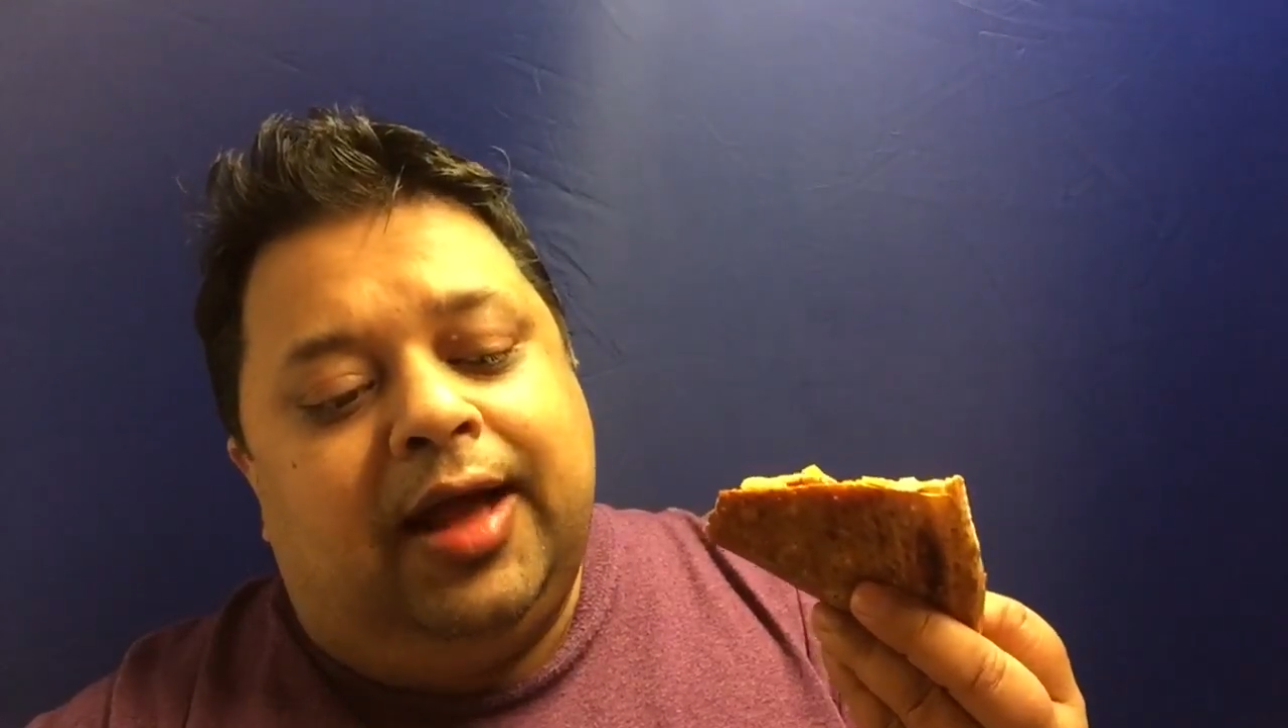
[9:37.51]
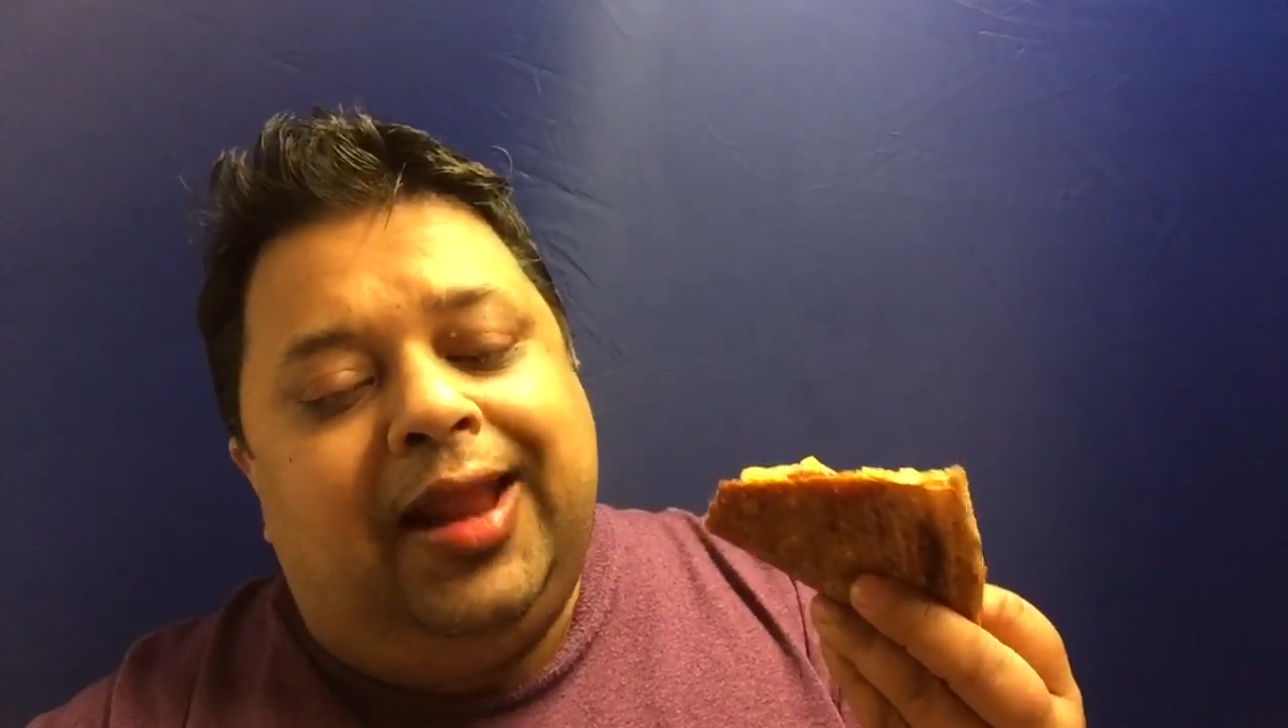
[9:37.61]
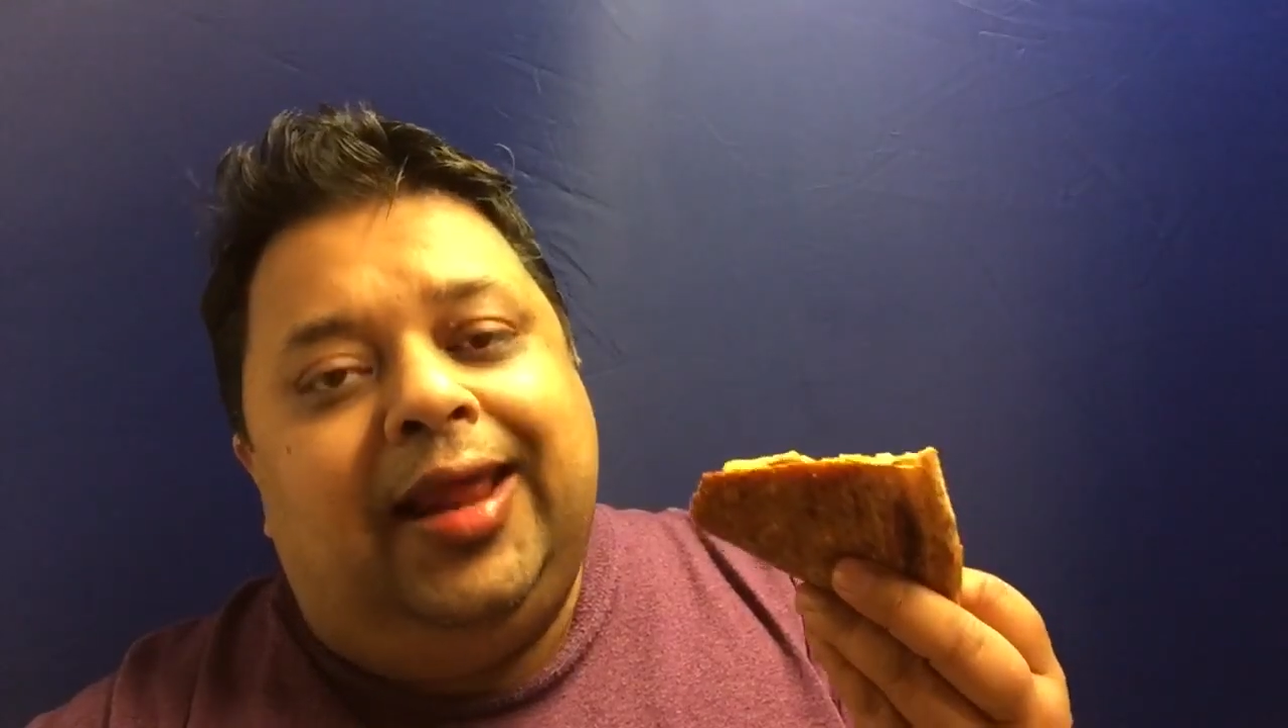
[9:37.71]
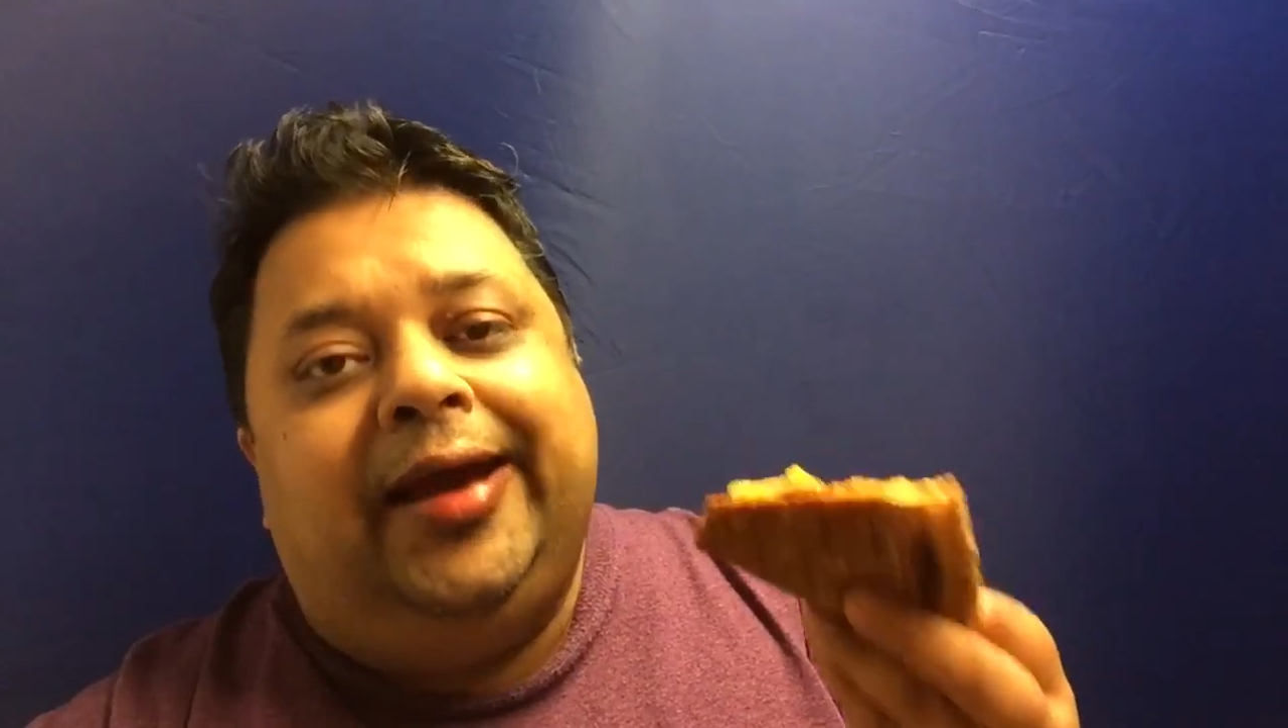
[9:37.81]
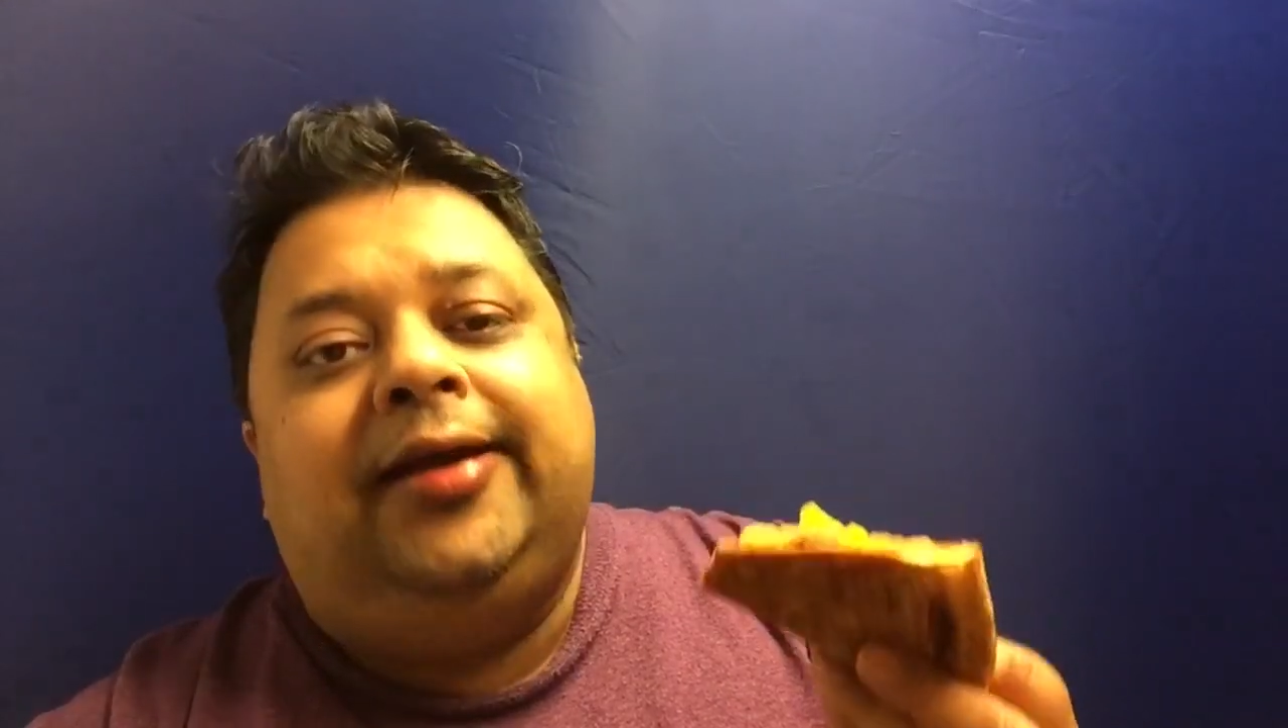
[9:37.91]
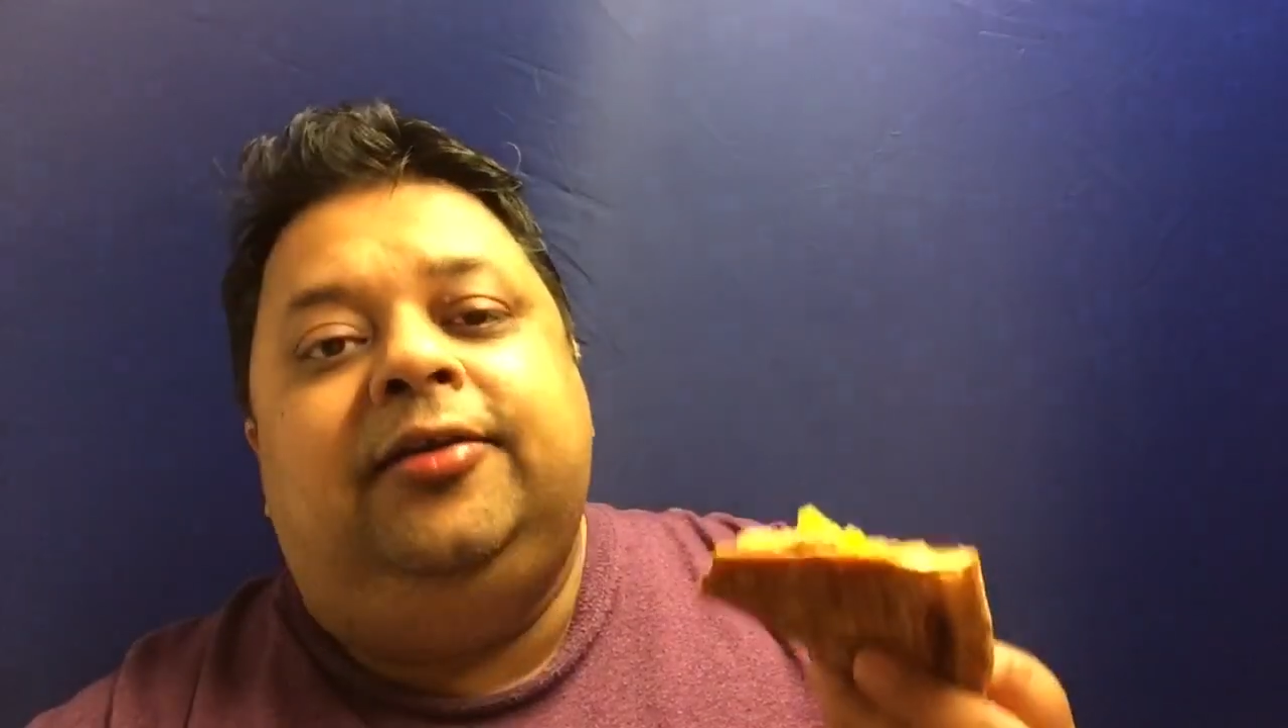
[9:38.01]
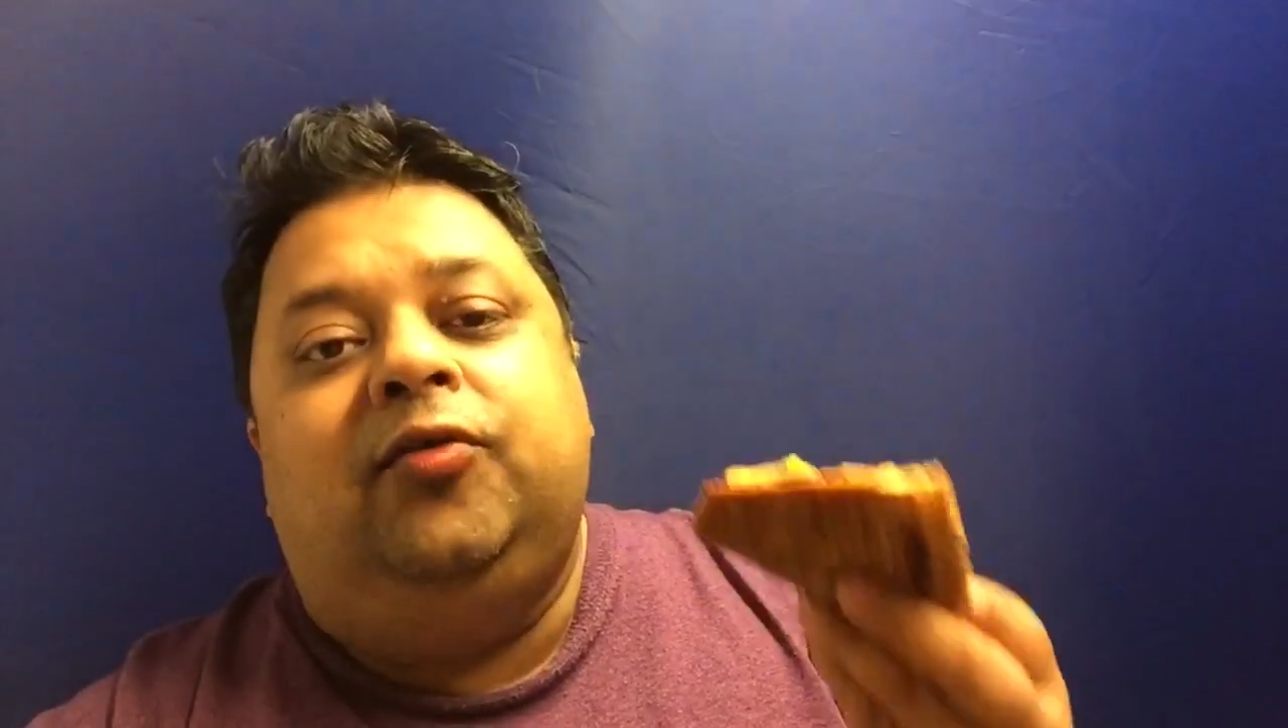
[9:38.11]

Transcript: I like